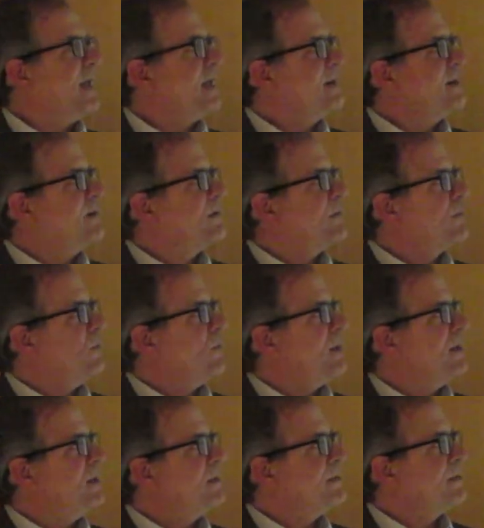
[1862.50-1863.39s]
And
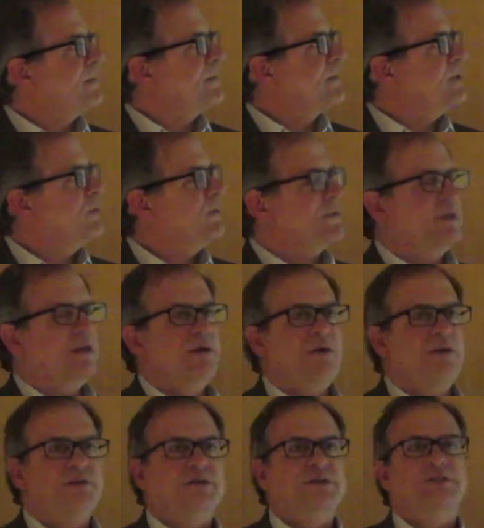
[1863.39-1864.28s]
while you
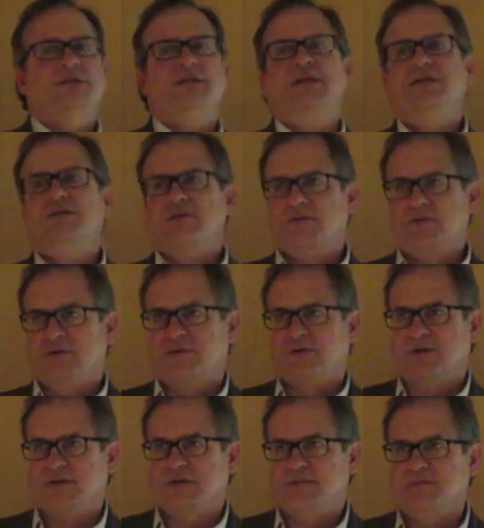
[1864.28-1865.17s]
would think, oh, they just eat the
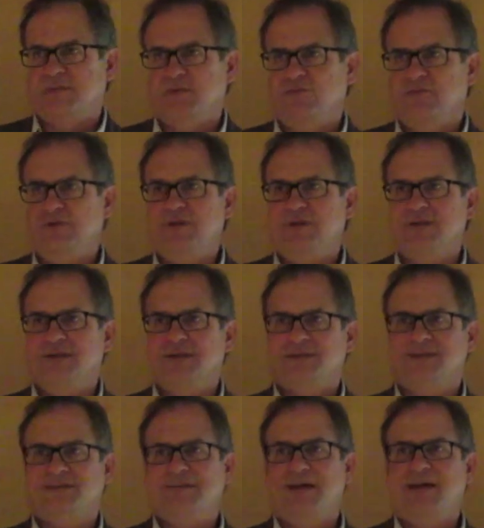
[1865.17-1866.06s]
turkeys, but
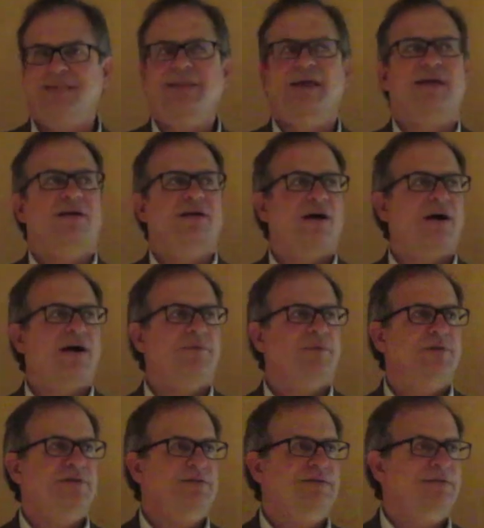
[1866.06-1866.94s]
really it's not that
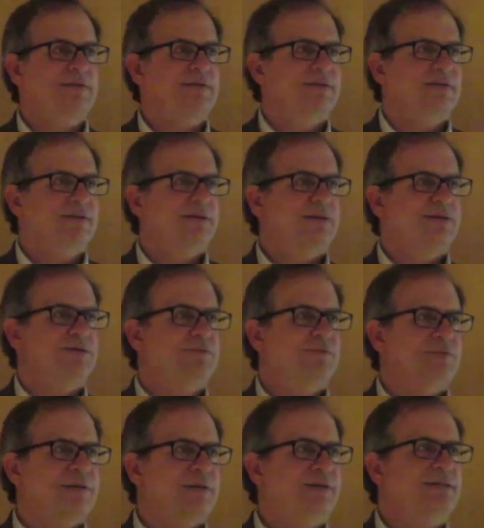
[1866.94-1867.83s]
common
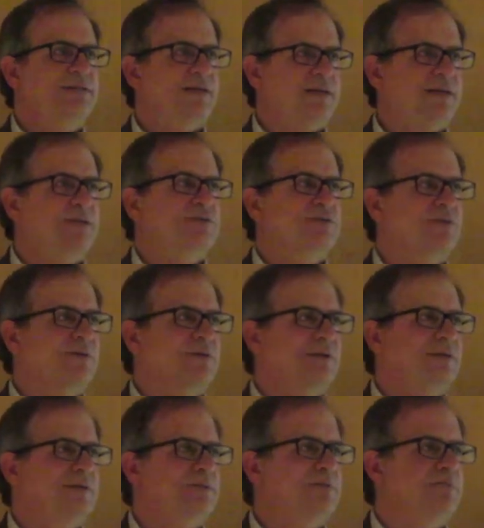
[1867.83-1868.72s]
as you would think to eat
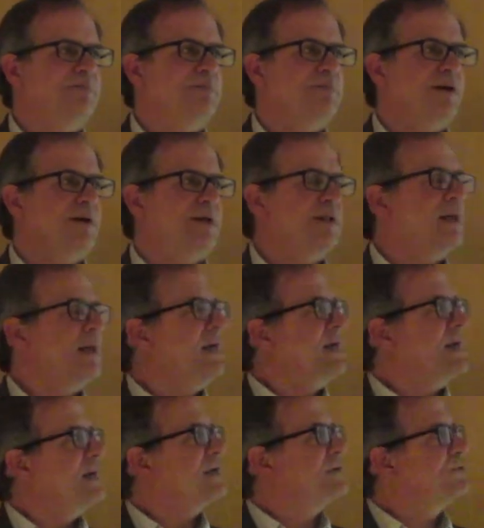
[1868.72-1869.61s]
turkeys,
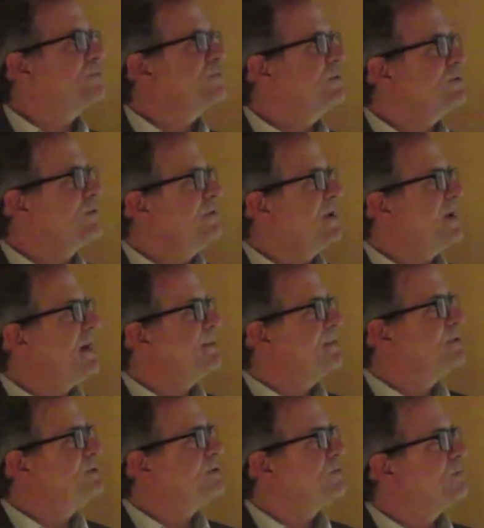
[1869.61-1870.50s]
but it's real
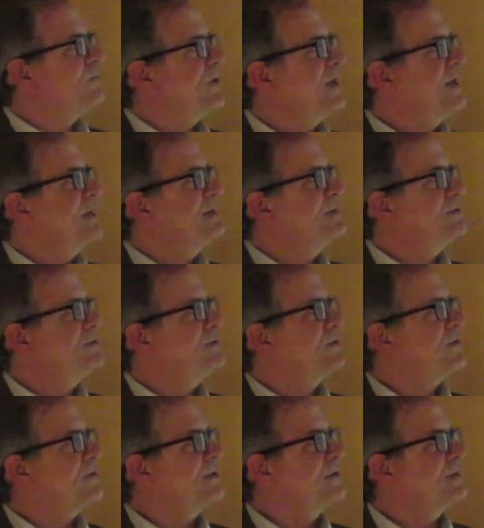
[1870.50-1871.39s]
common to
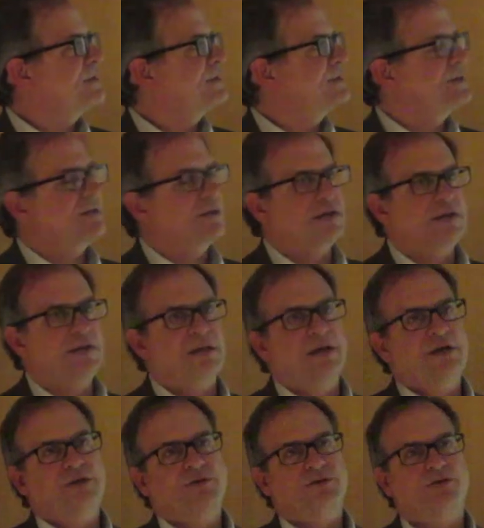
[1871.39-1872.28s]
raise turkeys and
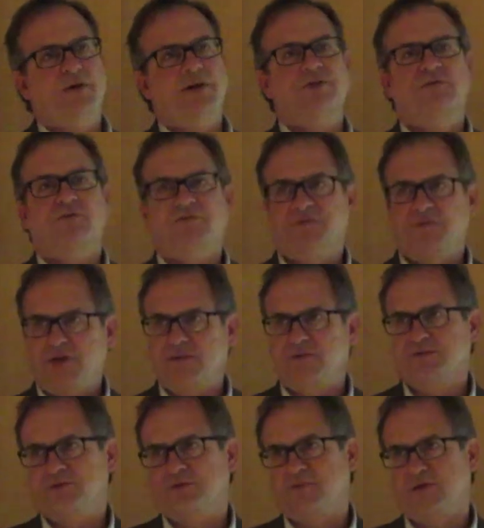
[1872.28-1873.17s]
then trade their
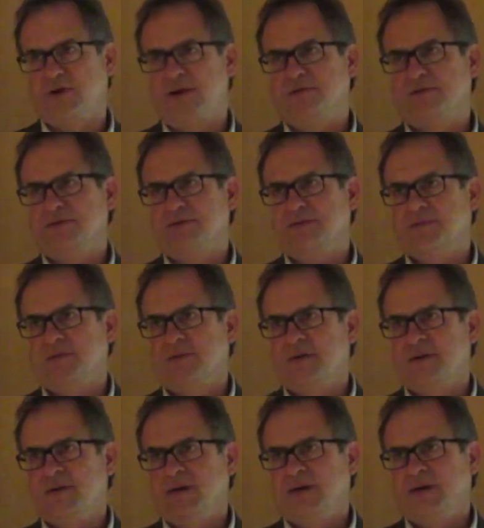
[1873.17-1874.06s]
feathers around.
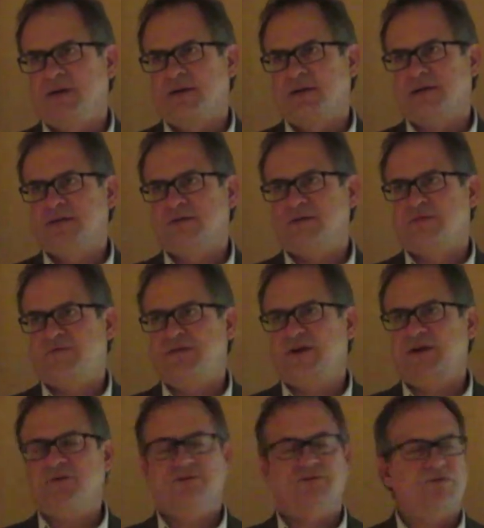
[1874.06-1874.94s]
Because
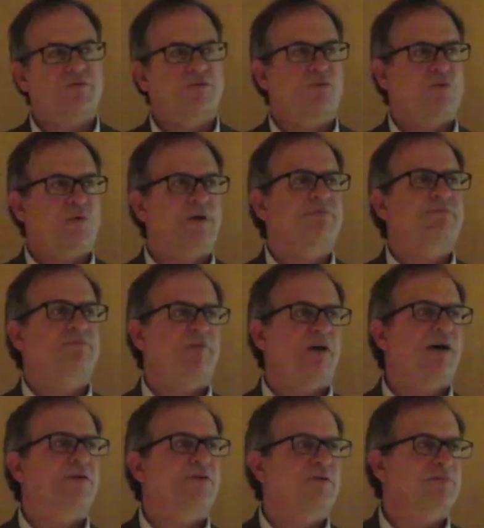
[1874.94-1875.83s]
the feathers are quite
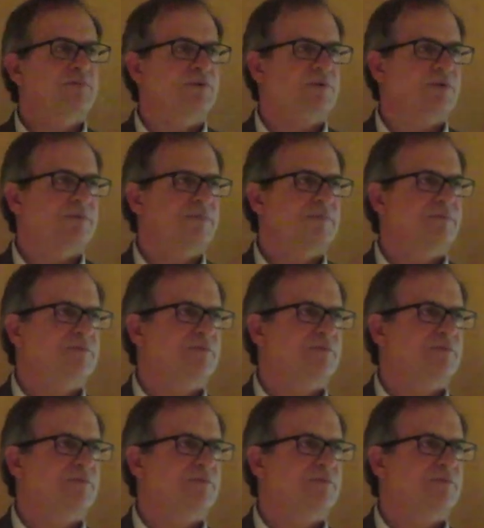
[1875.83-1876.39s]
valuable